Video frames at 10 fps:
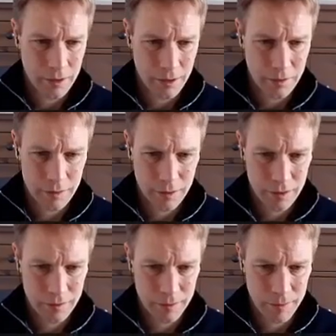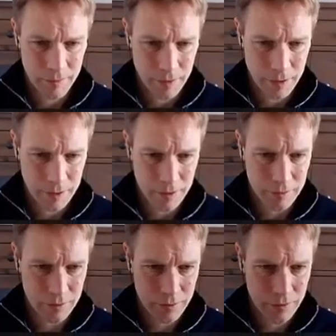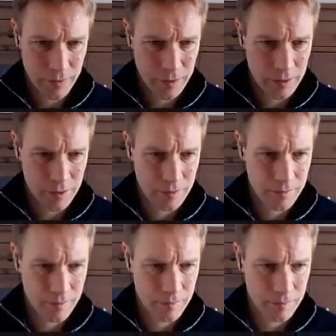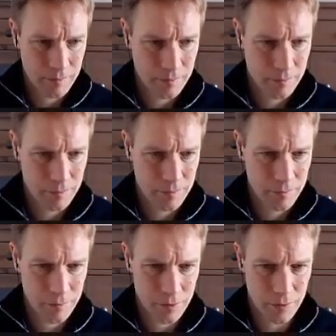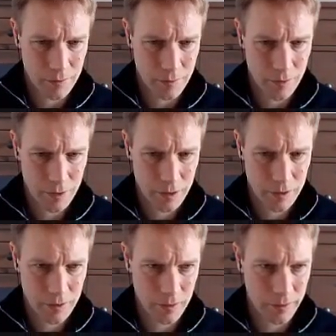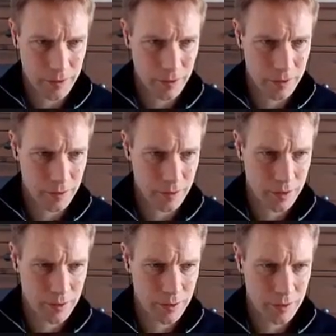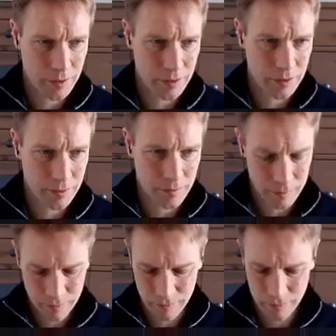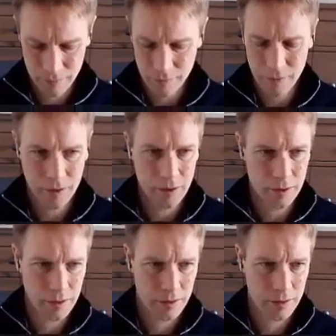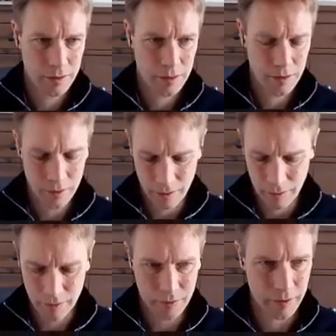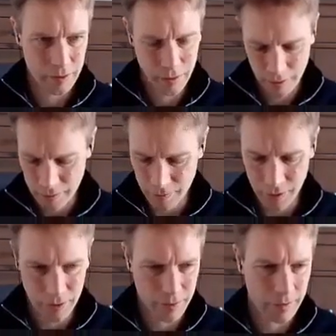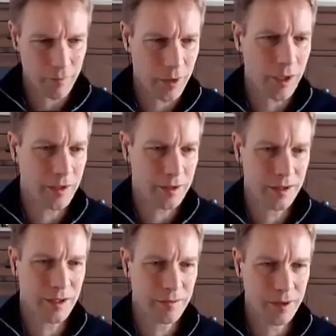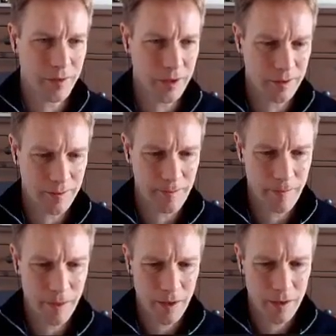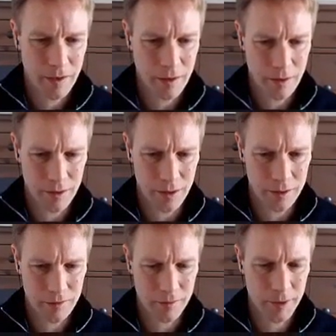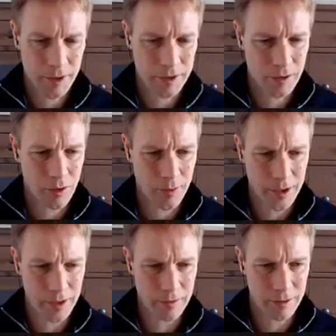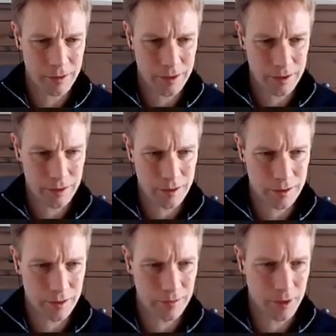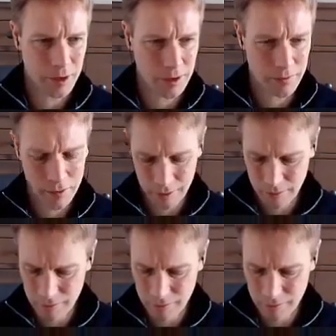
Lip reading: is a use size, we provide it to local storage rack. We've got a warning. Oh, insert's not used, that's just use it. No, that's a warning that we haven't written insert yet, which we know. Okay, so we might need to comment out our test that doesn't compile, right?